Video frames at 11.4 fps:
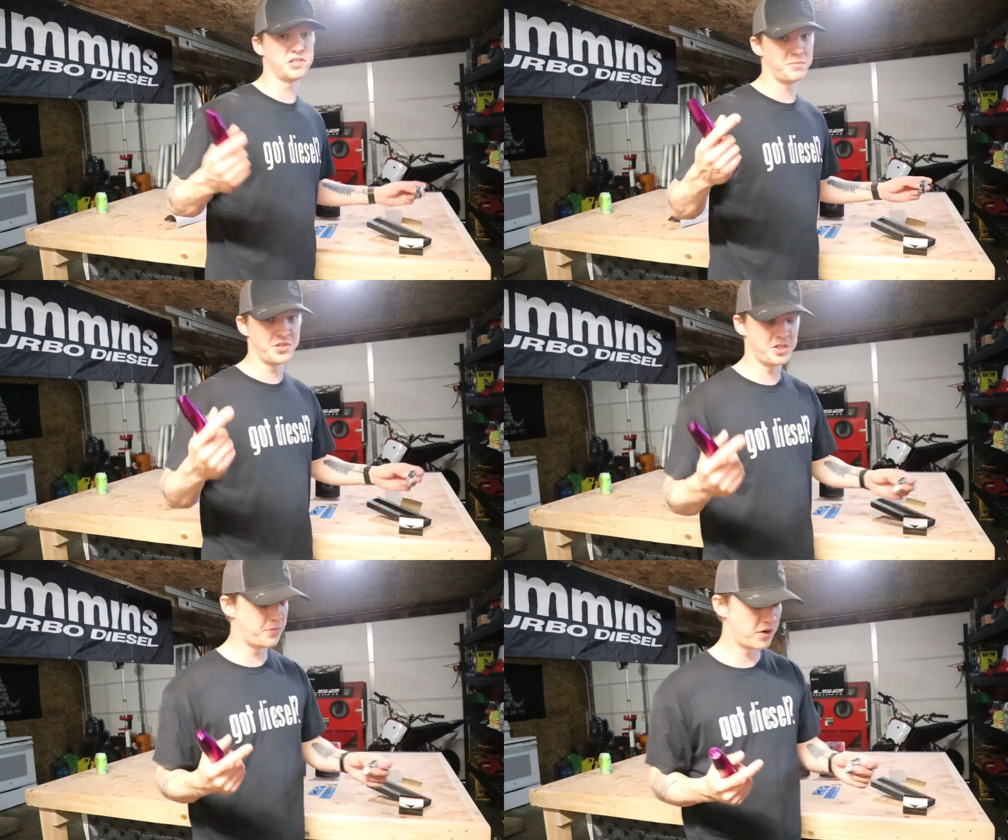one as the
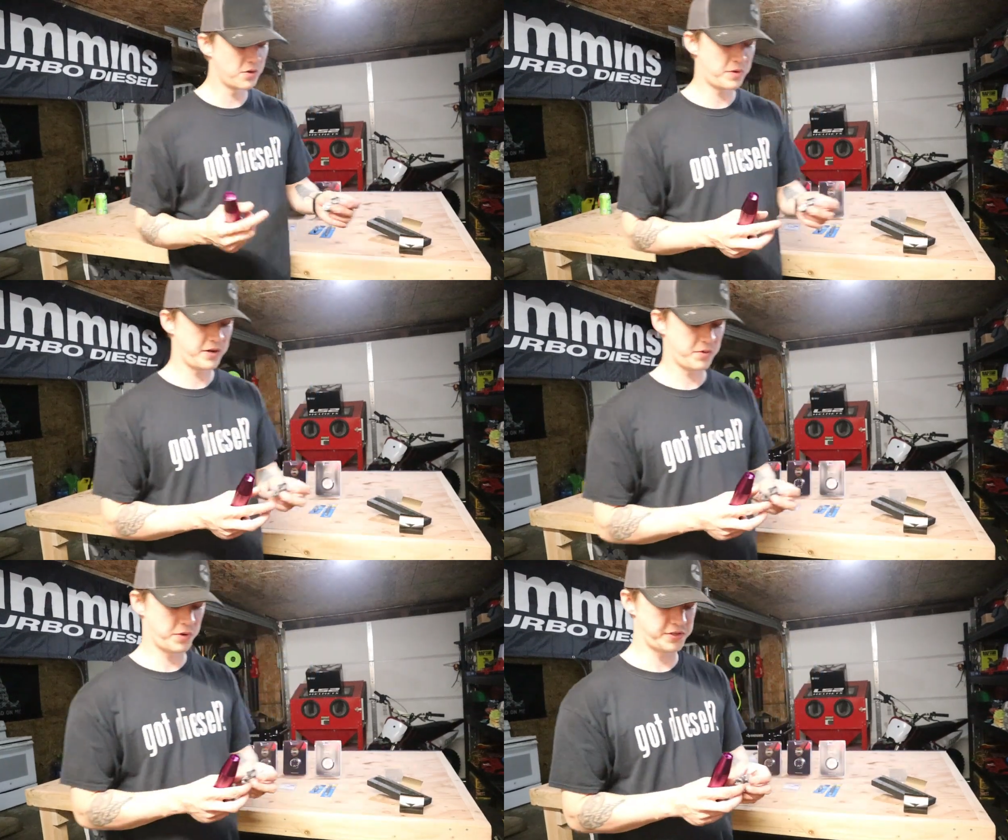Mishimoto
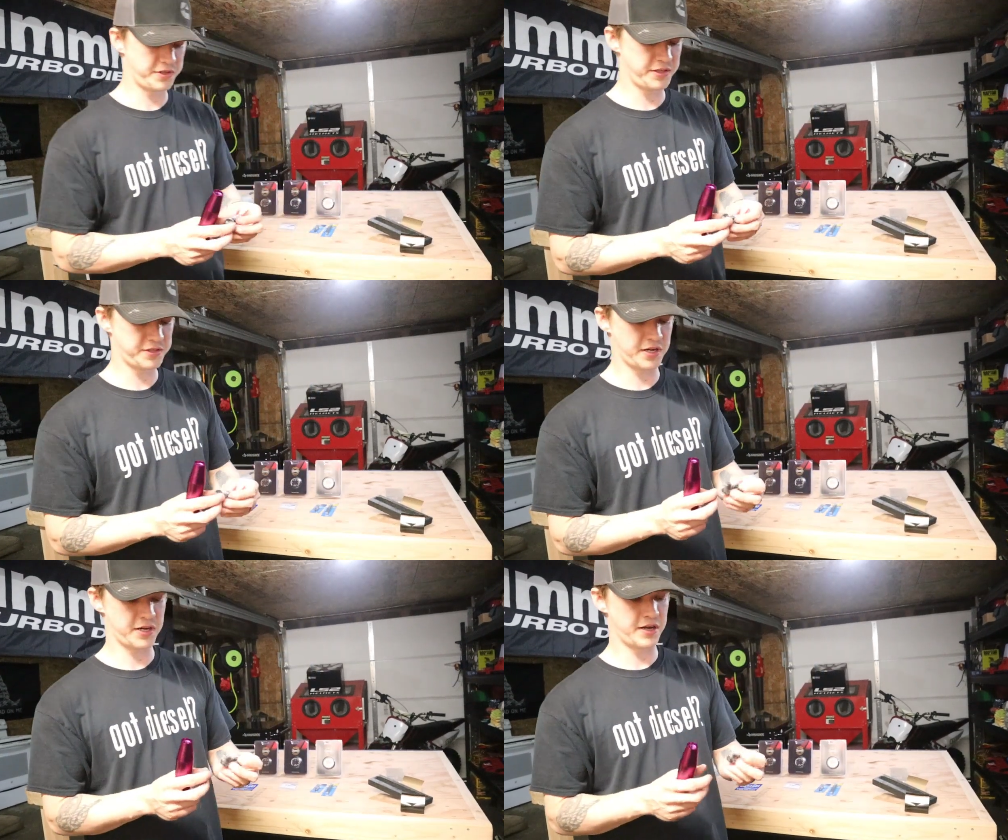one, was
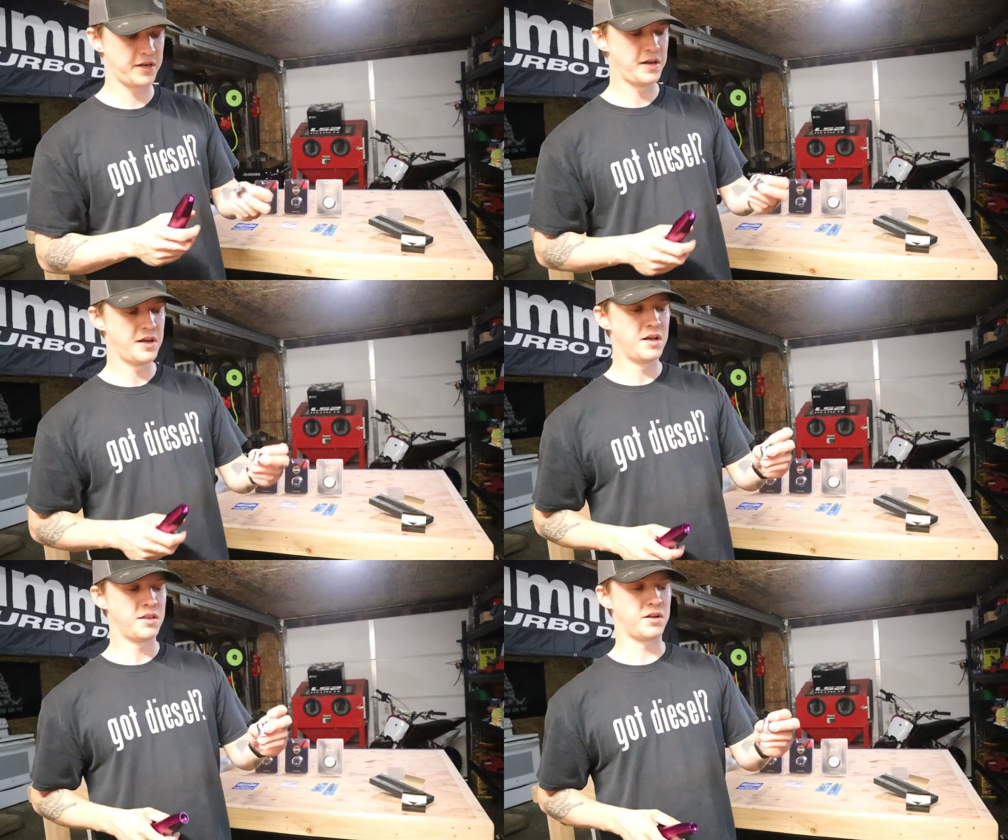these uh,
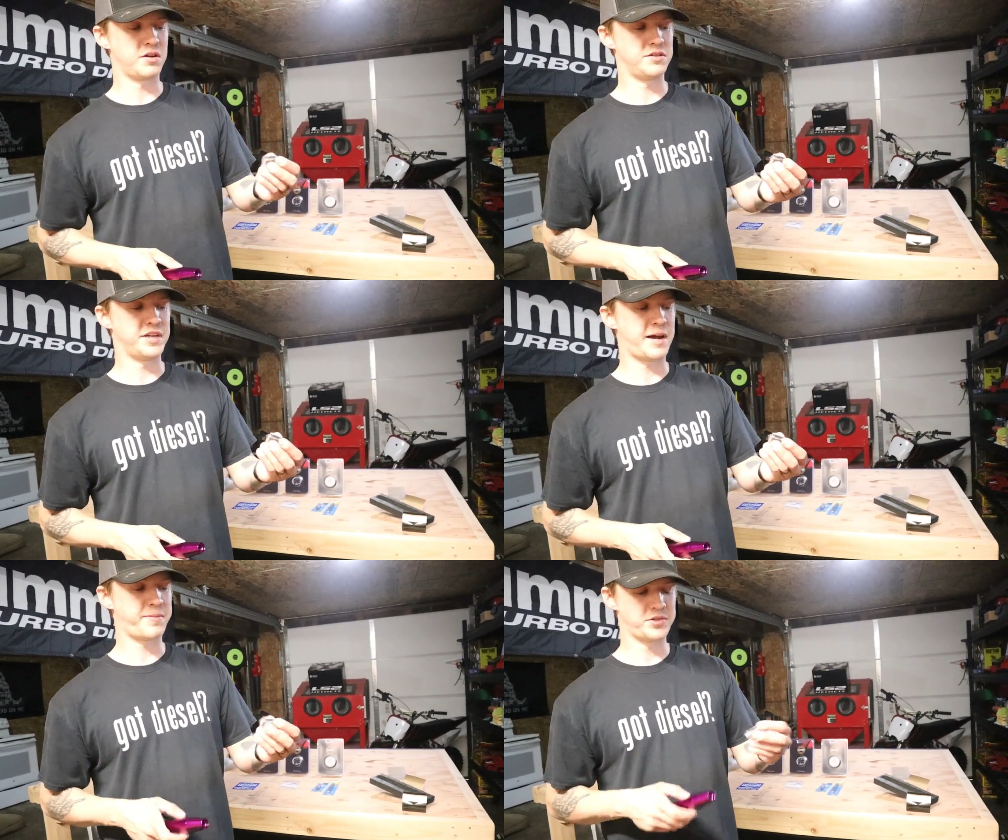little
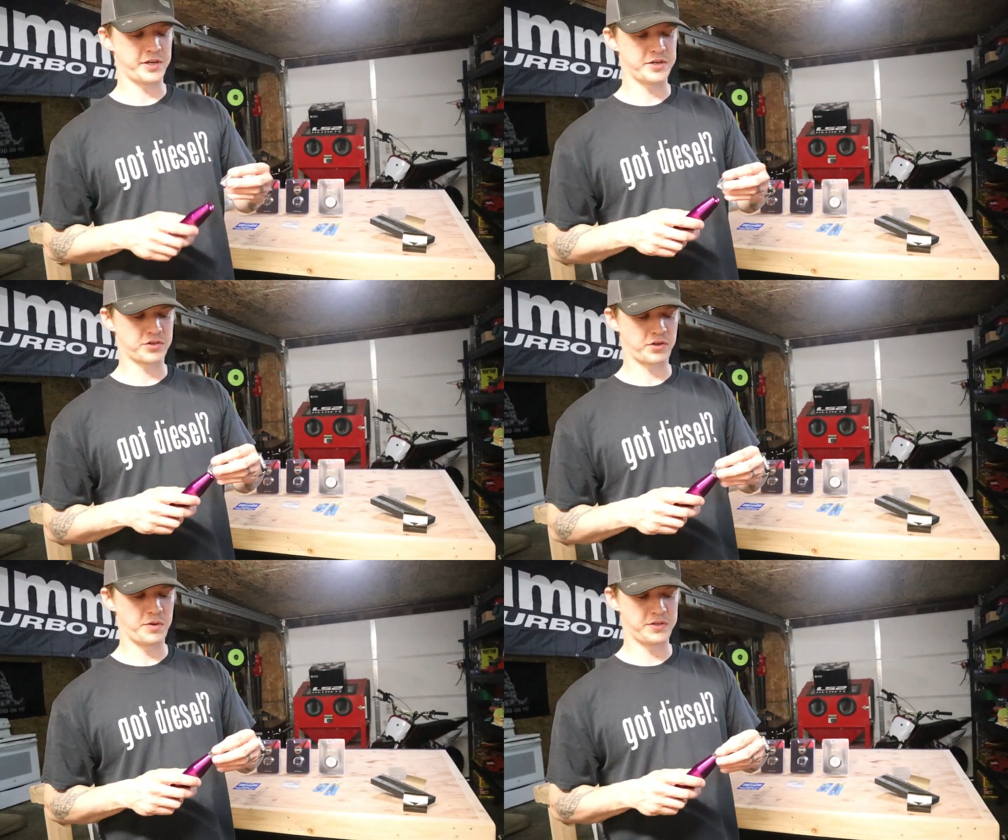adapters that you
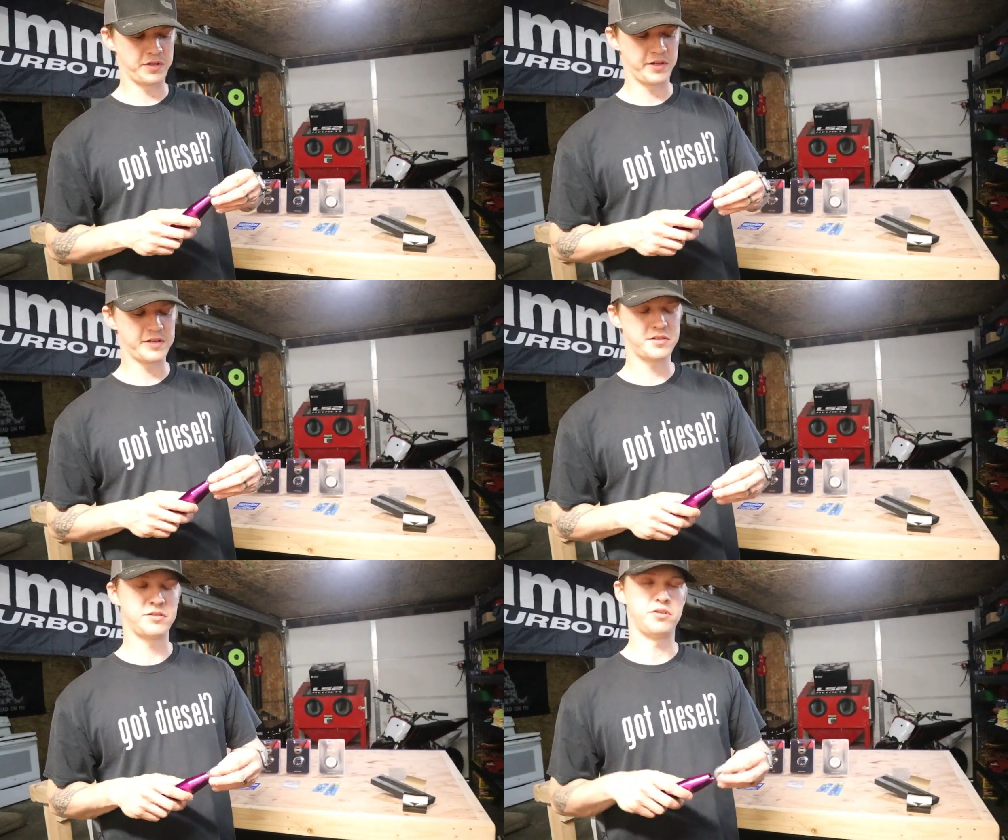screw into
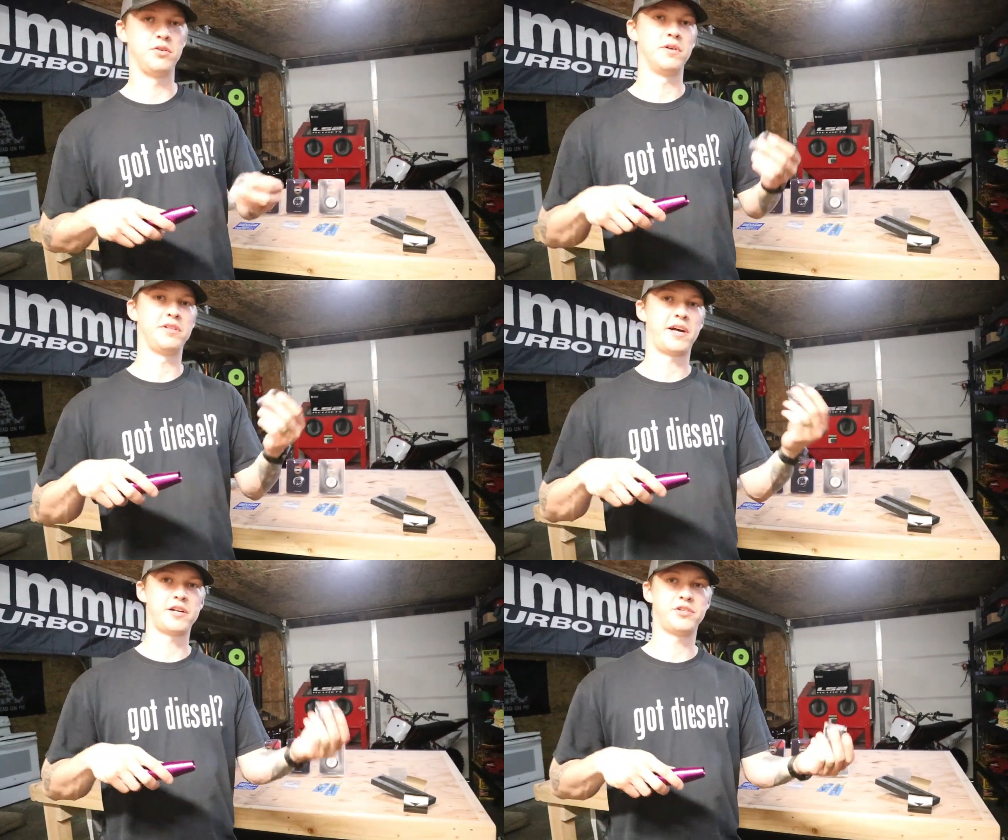this to
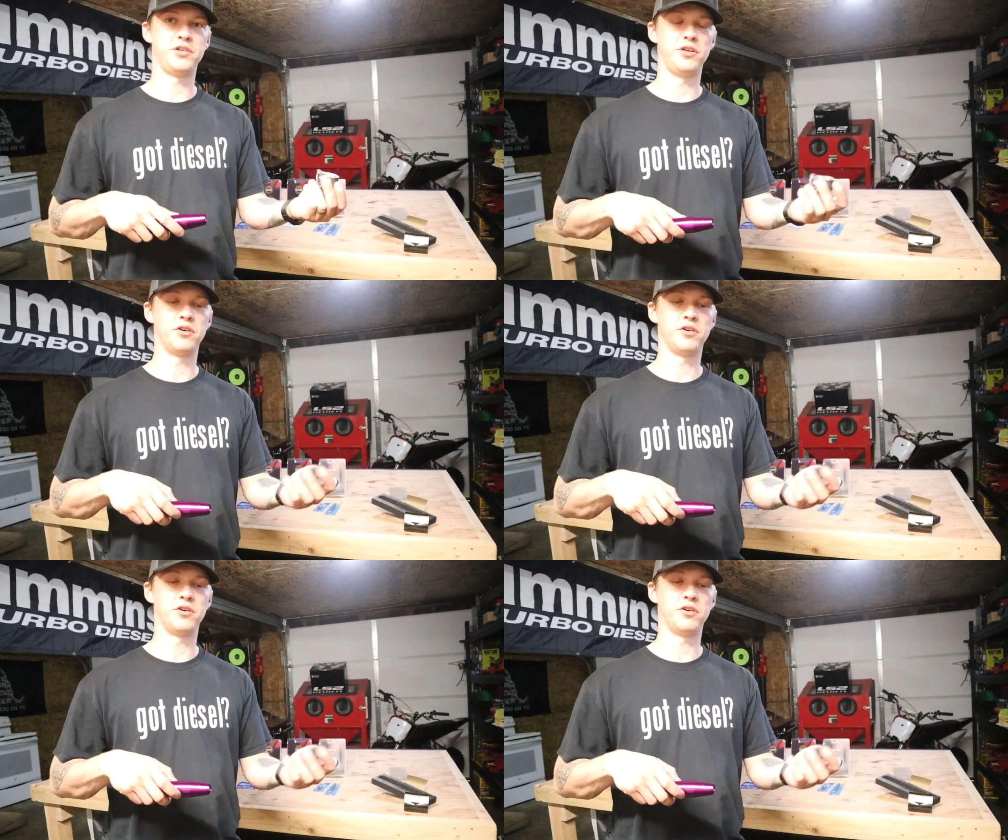attach to